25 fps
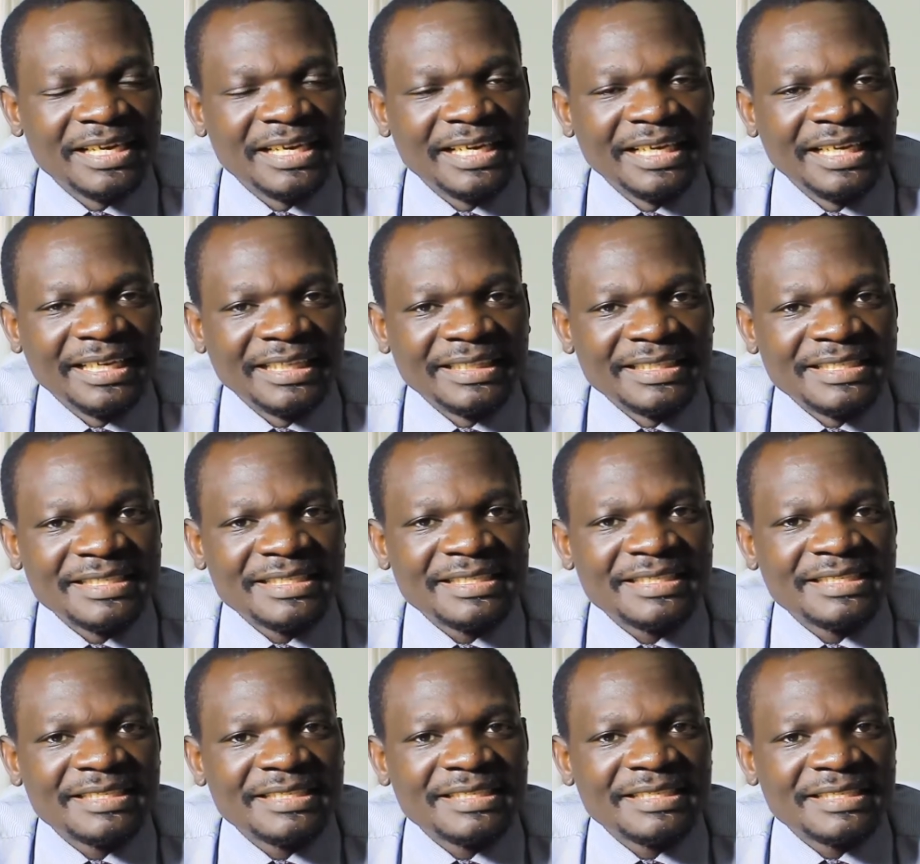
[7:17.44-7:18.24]

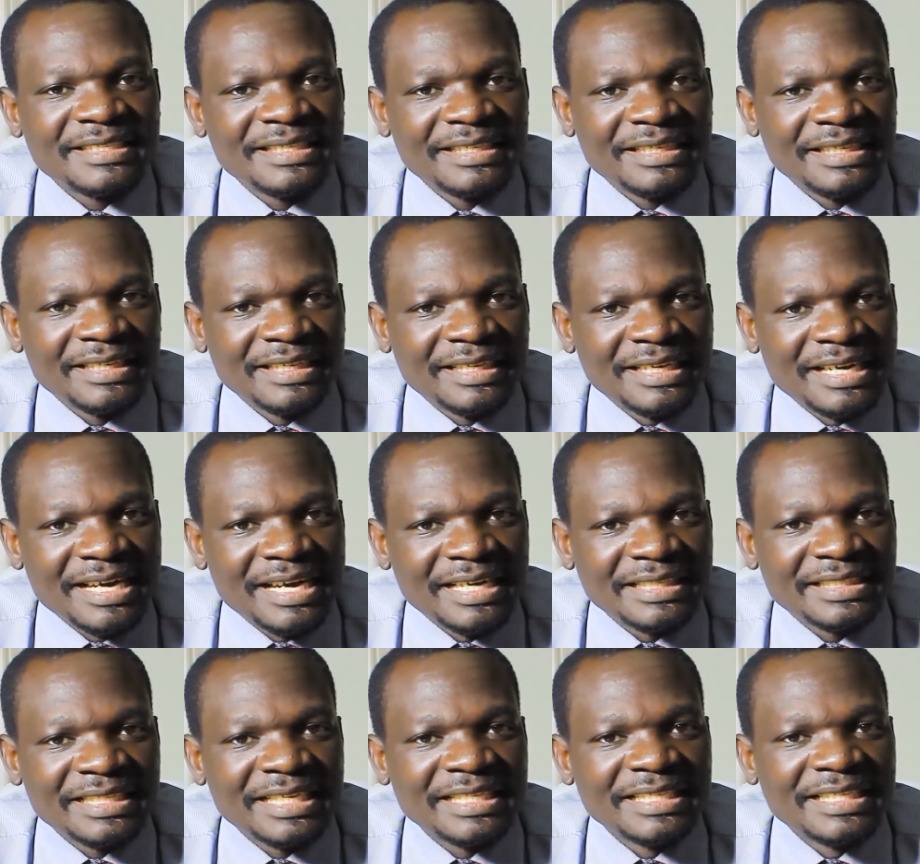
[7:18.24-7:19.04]
it's
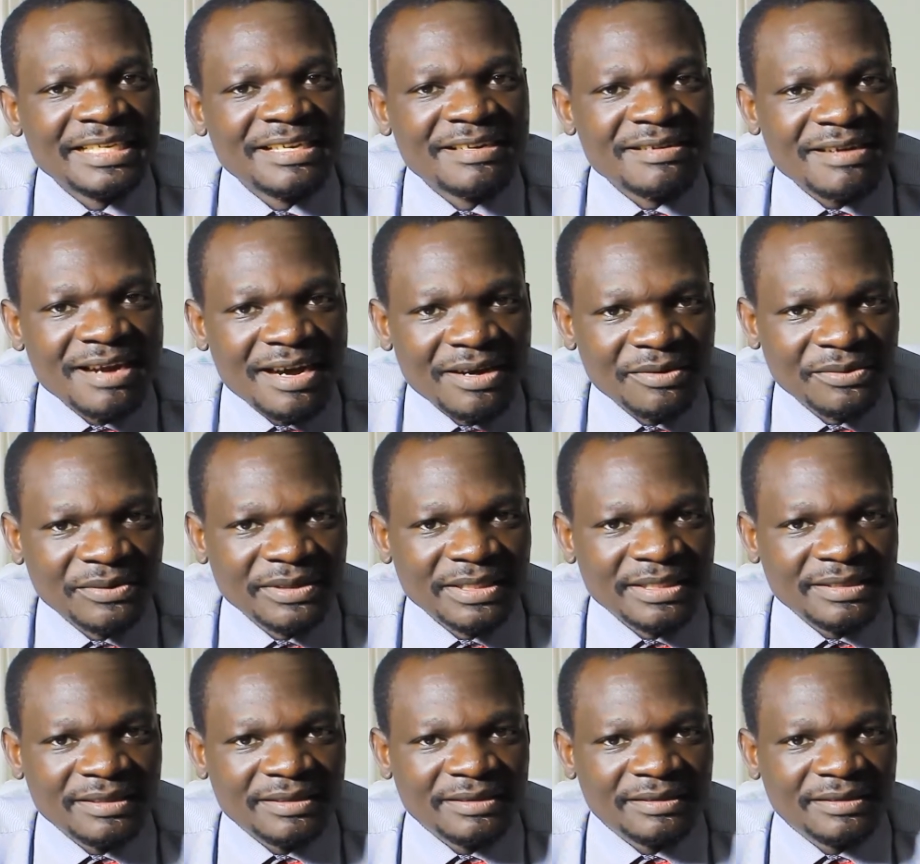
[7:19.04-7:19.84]
actually
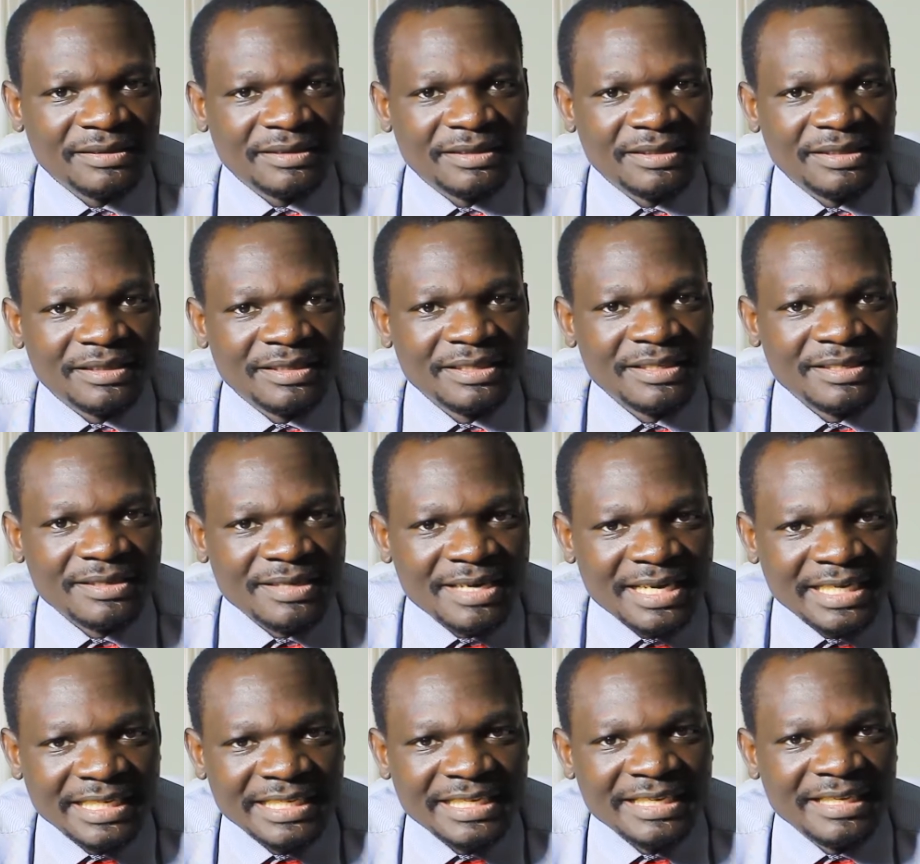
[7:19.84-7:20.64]
ground.
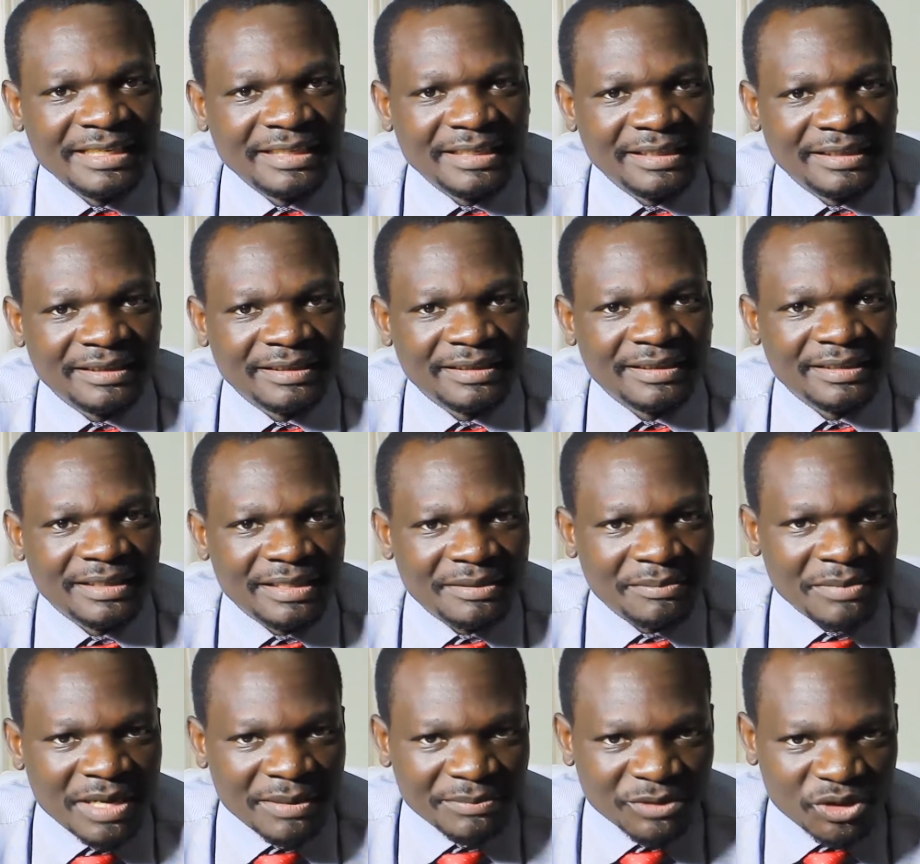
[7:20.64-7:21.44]
Grinding,
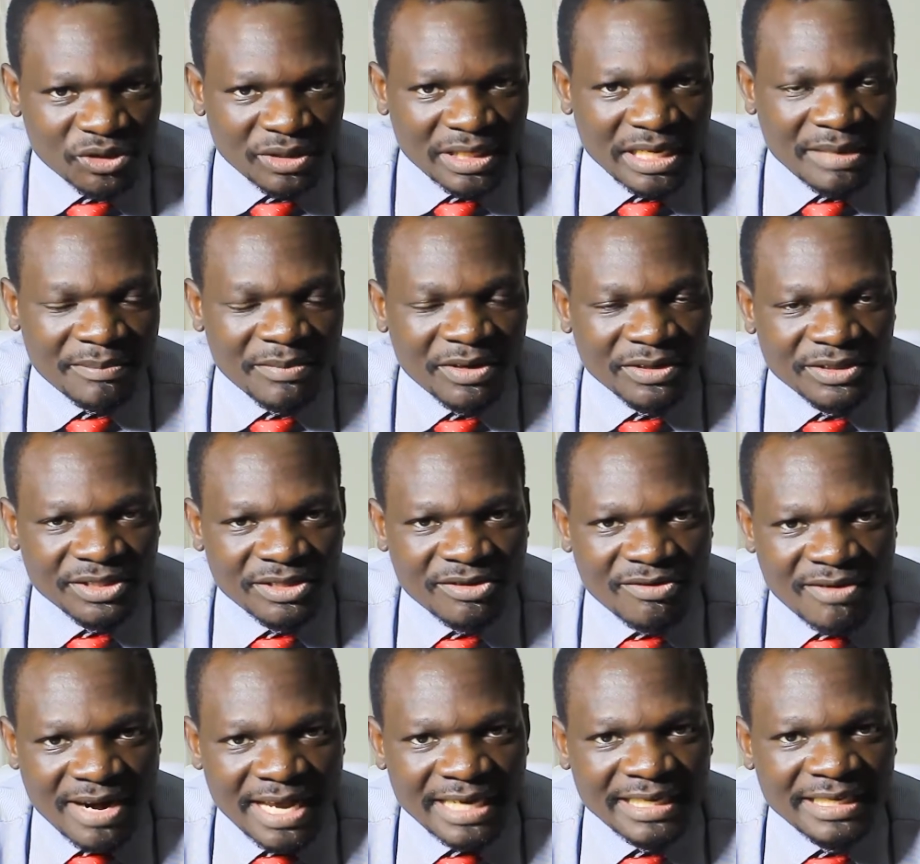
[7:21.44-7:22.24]
I'm talking about
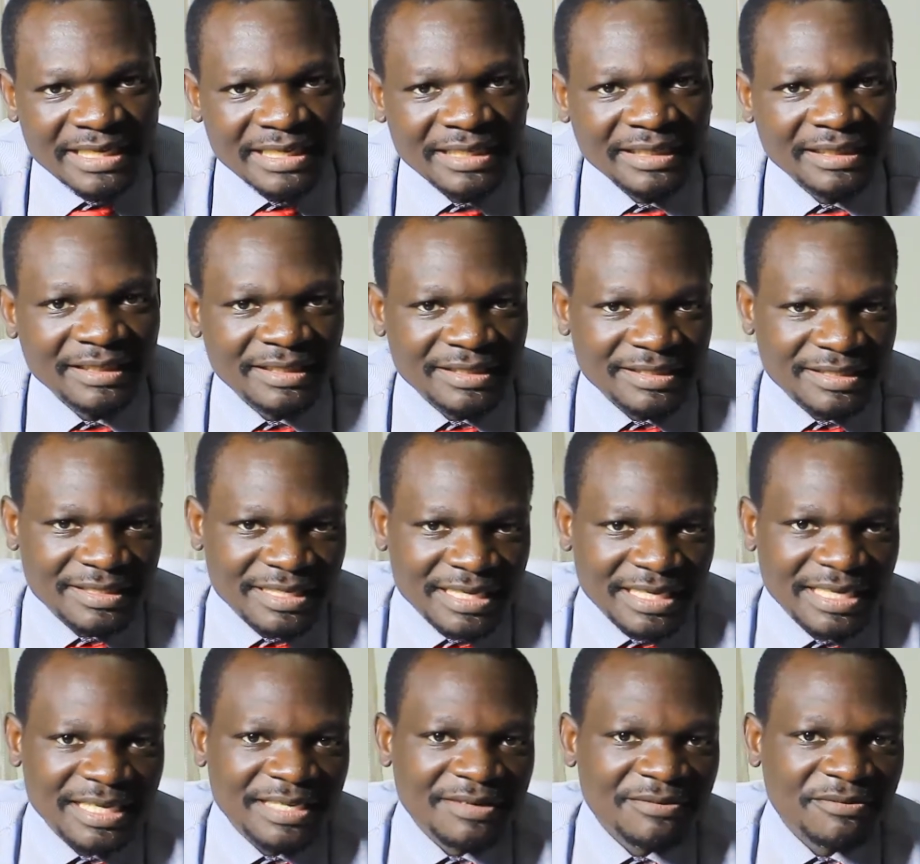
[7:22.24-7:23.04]
grinding, it's
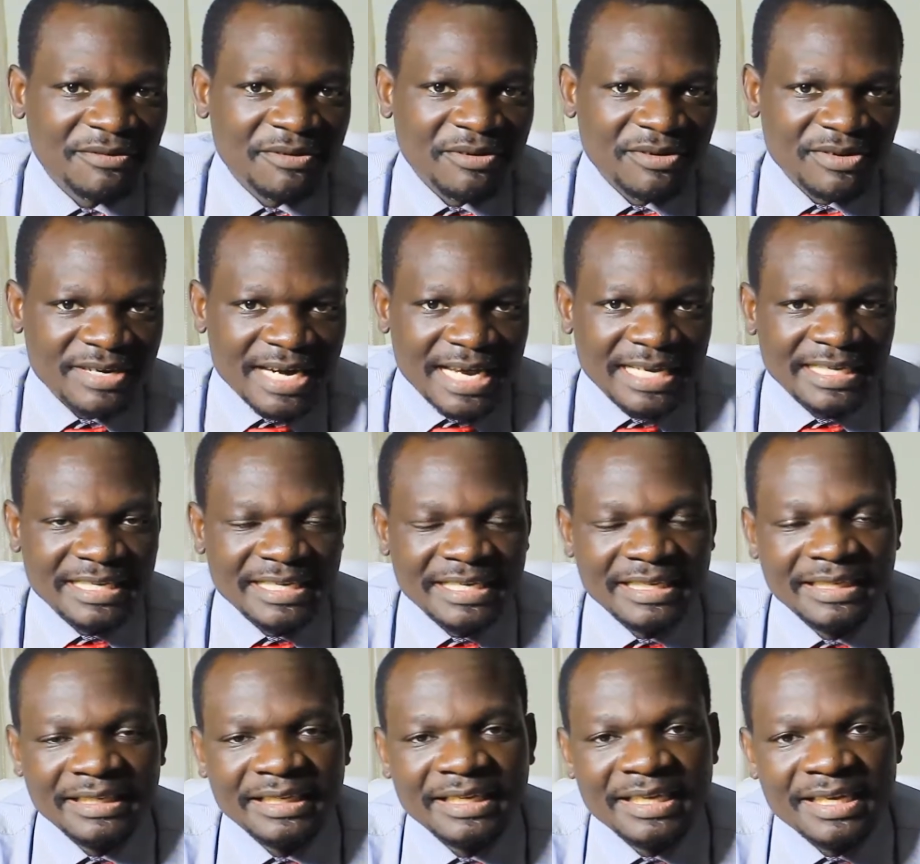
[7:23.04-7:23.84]
taken for
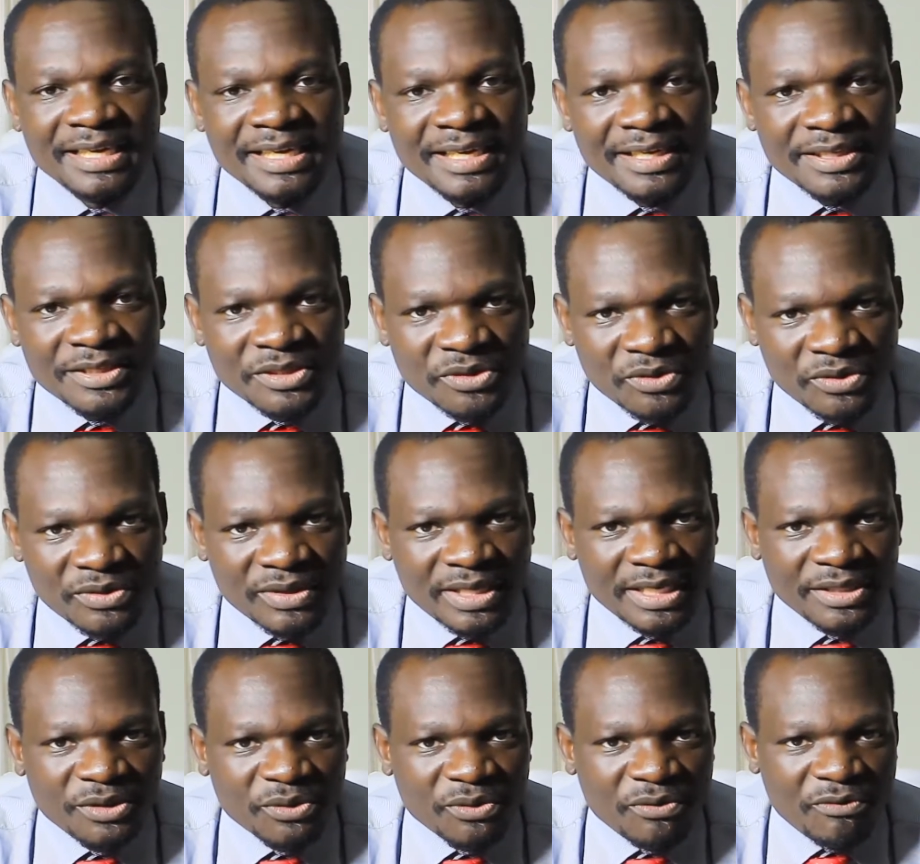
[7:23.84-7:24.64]
grinding, so
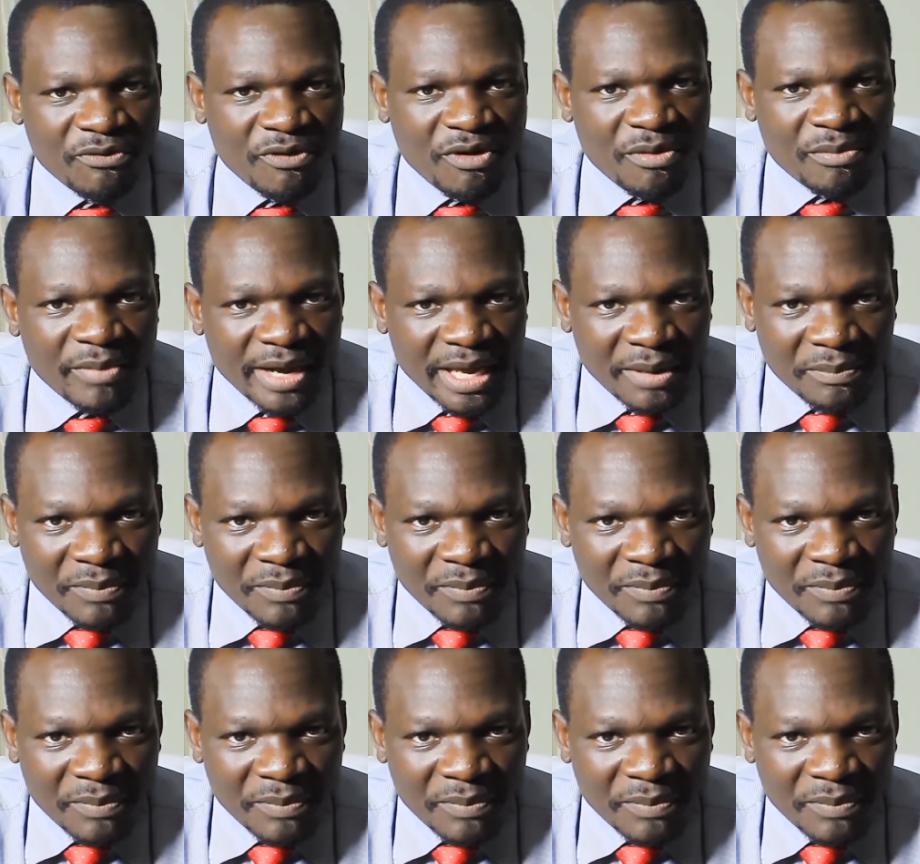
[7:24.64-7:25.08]
that you form a